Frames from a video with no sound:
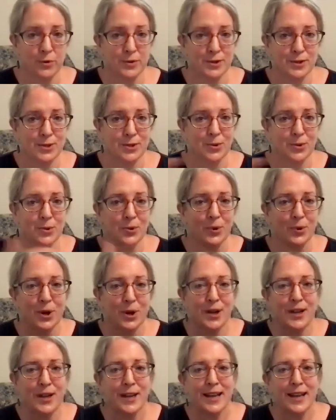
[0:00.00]
So
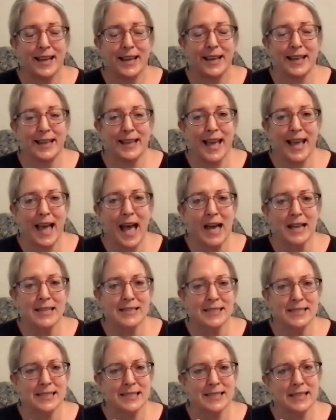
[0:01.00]
it
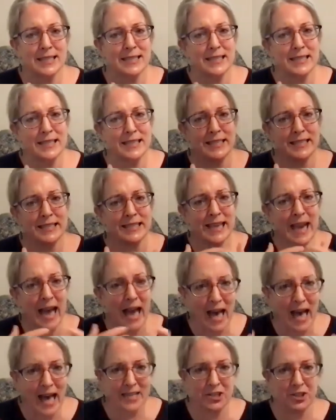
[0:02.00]
asks us to
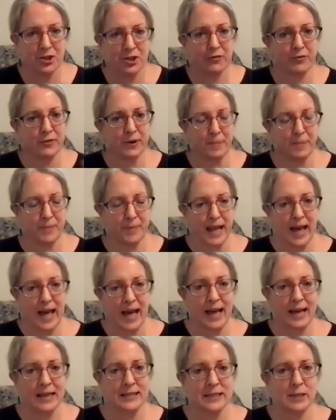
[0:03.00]
detach from
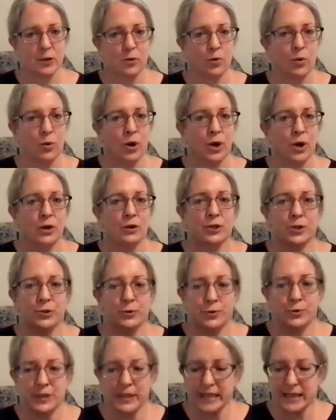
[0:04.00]
that. So to
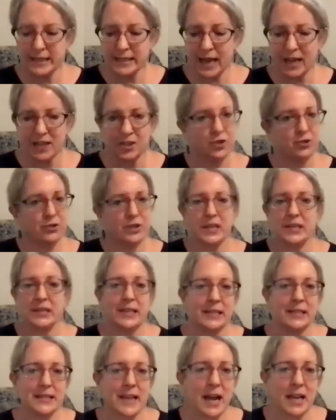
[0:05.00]
detach, you need to
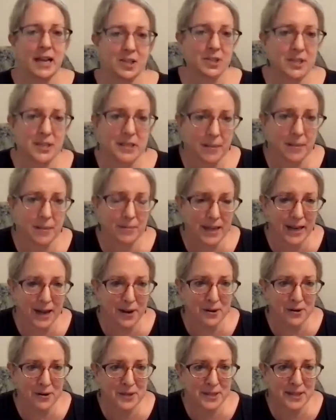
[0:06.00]
attach to something
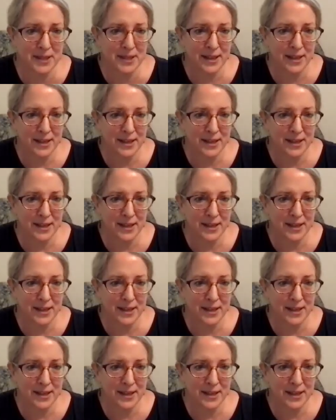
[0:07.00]
else.